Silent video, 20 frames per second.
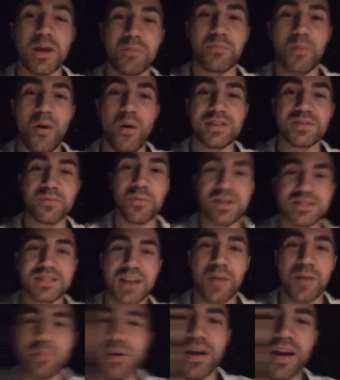What's up, boys?
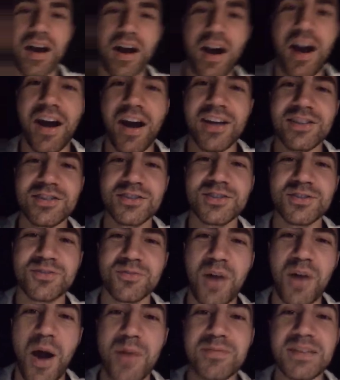What's up,
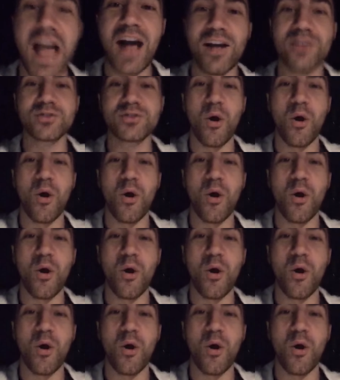Scrubs?